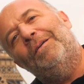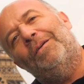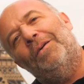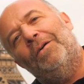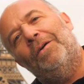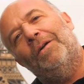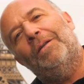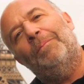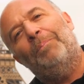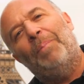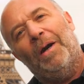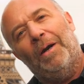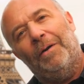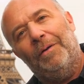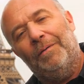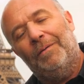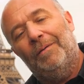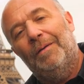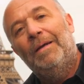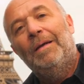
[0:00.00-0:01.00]
here at
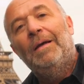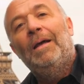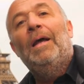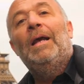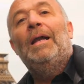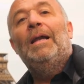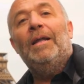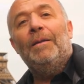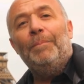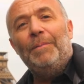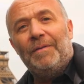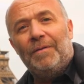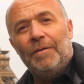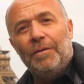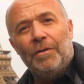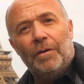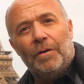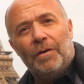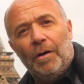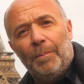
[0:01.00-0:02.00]
Paris. Let me see
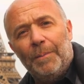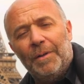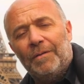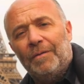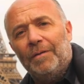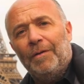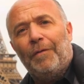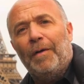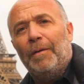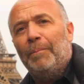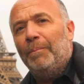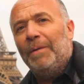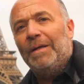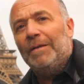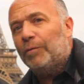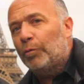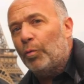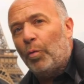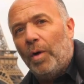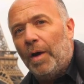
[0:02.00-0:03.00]
in your comments if I
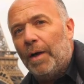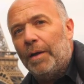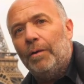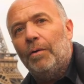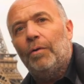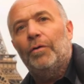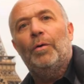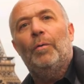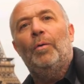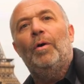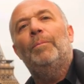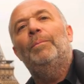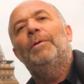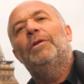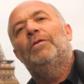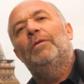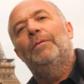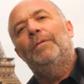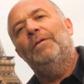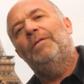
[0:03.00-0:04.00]
missed one or you want me
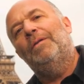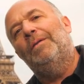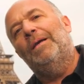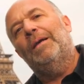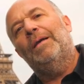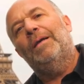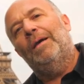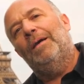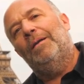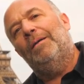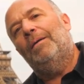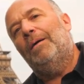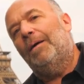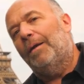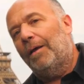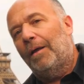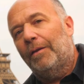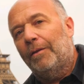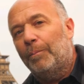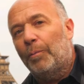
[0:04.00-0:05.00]
to visit again
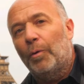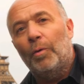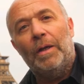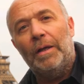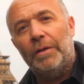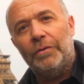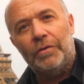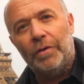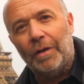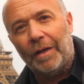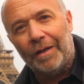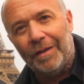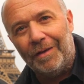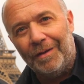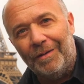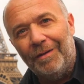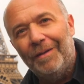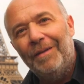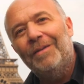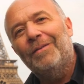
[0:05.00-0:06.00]
another
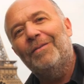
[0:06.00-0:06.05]
boulangerie.